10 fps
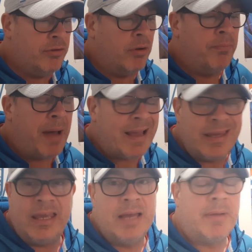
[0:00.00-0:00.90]
you know,
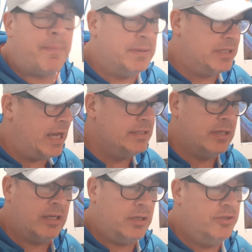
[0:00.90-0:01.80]
backing him up is guys
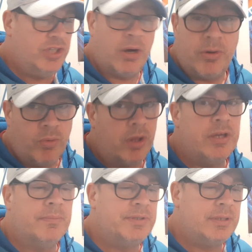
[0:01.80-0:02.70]
like Jaron
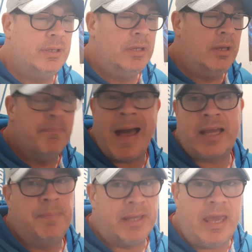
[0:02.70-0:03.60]
Williams,
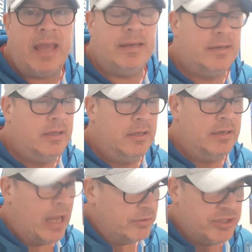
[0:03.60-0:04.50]
Mack McCain.
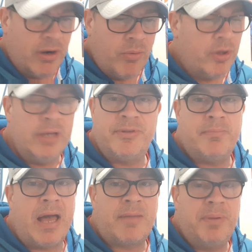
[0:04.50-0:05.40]
Now, Jaron Williams
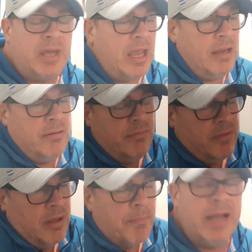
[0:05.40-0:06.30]
and Mack McCain
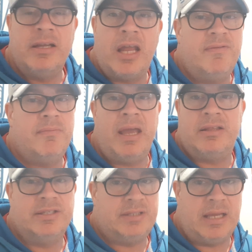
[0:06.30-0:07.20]
might not even
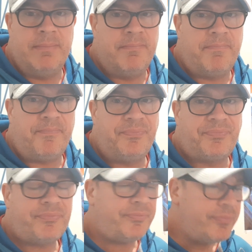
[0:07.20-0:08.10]
make this team.
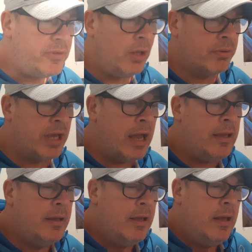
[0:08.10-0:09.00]

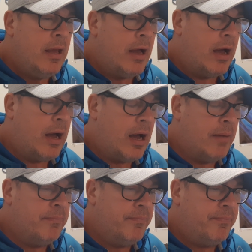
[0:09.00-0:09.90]
Okay?
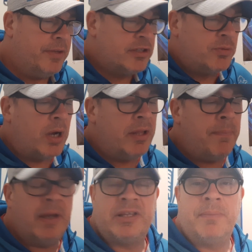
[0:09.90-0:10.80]
This is why they
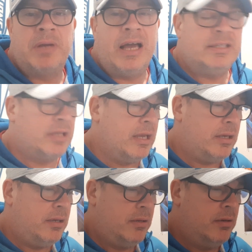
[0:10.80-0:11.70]
picked up guys
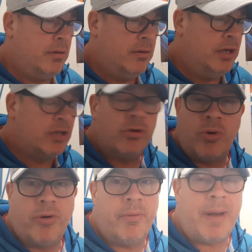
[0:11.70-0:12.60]
like nickel
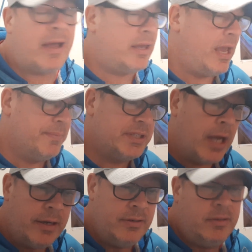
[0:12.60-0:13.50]
cornerback Cam
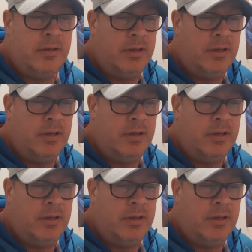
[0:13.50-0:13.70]
Sutton,